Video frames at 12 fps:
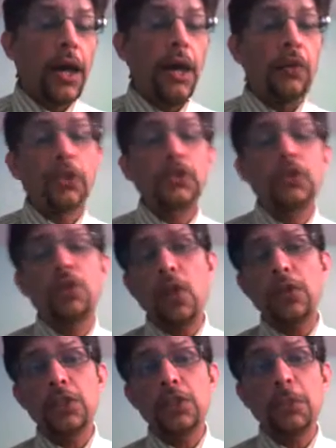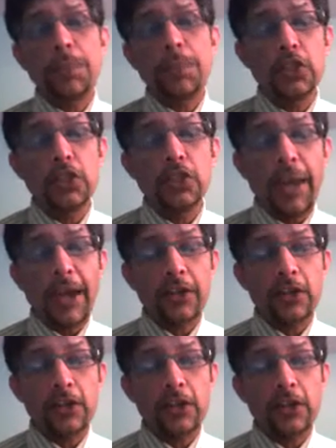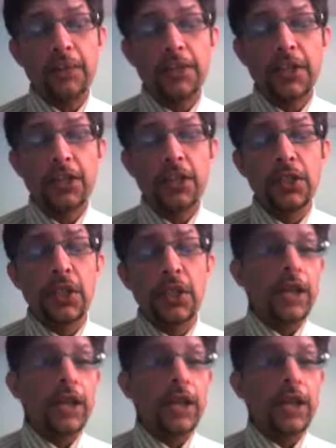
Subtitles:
was calling the players back to the pavilion,